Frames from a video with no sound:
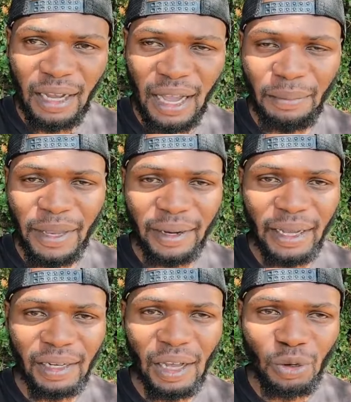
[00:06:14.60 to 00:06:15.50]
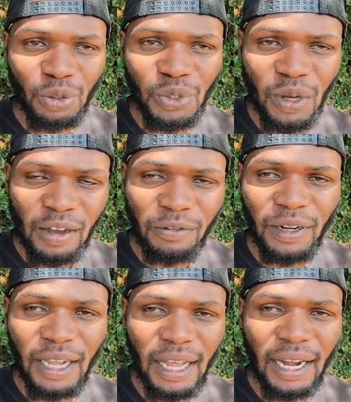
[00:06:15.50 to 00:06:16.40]
American, also
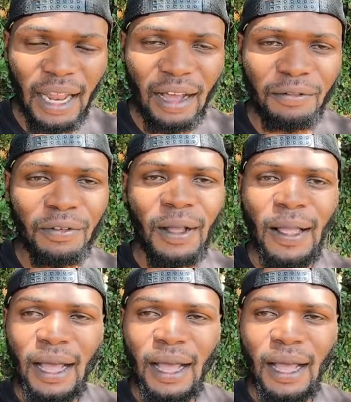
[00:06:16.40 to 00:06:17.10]
Africa love